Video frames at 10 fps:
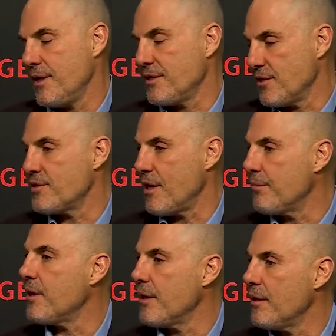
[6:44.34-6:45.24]
is a
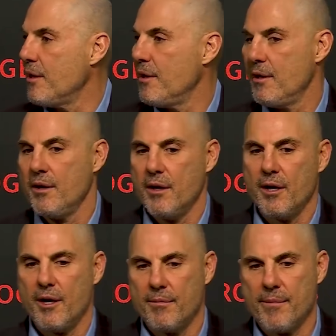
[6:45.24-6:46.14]
set play.
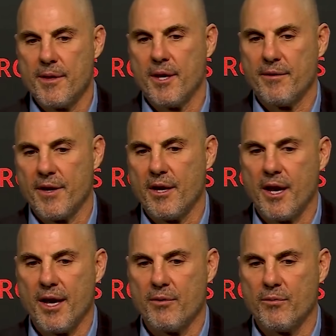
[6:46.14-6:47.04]
You get that
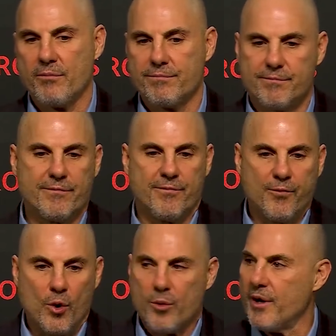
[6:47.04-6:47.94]
high
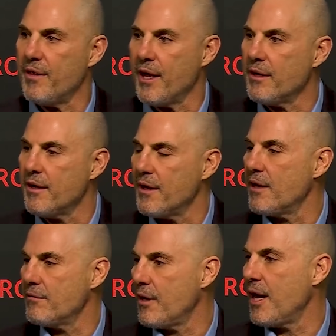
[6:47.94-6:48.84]
forward in
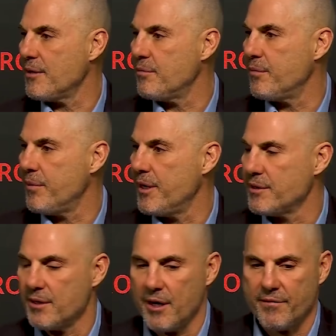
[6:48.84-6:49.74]
that high
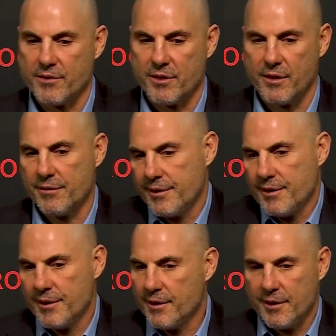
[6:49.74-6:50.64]
place, and obviously,
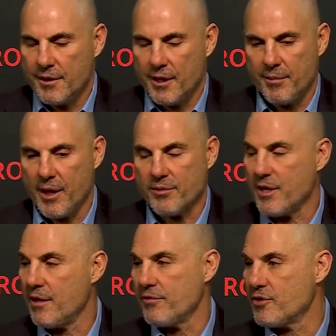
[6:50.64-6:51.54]
I mean, that was
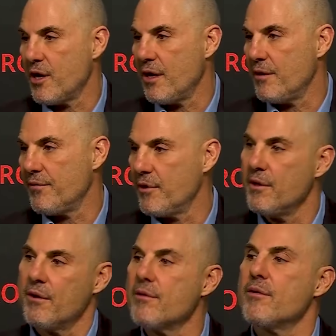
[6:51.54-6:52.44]
a hell of a shot. If
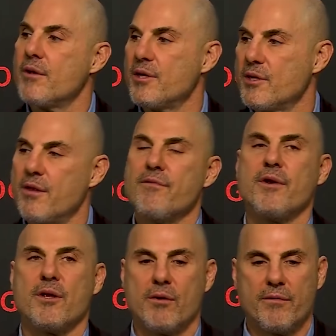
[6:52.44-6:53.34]
you I saw the
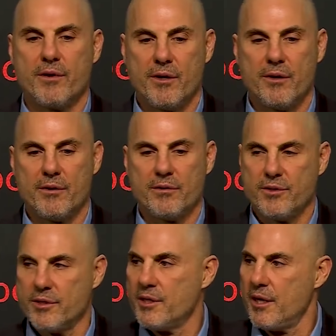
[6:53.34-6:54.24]
video of it. It
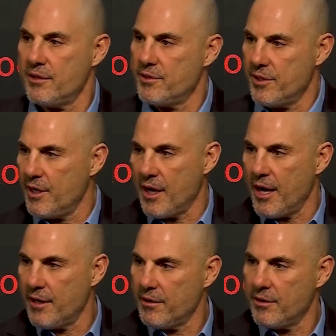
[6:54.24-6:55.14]
just kind of
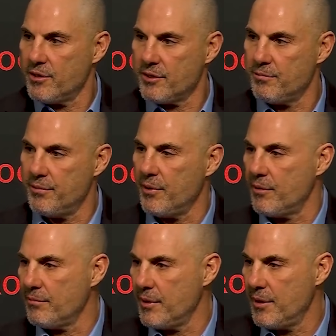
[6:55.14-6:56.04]
CNI. It just,
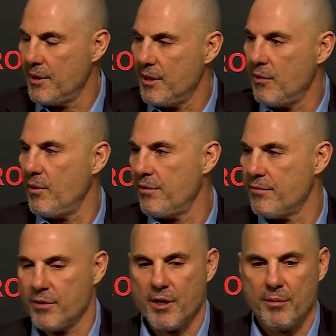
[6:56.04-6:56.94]
it went
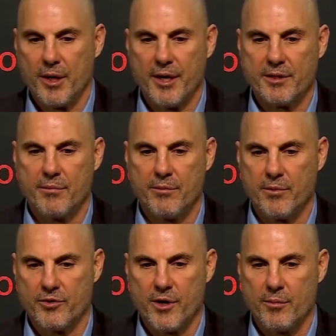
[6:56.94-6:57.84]
through a couple of guys that
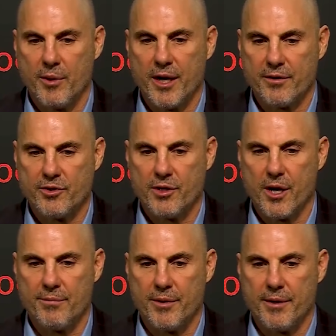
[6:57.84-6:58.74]
were trying to block the
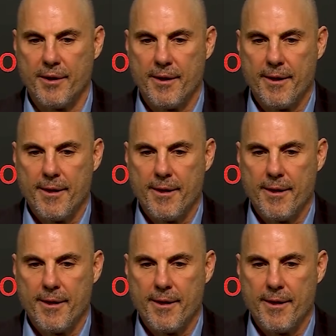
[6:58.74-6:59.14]
shot. But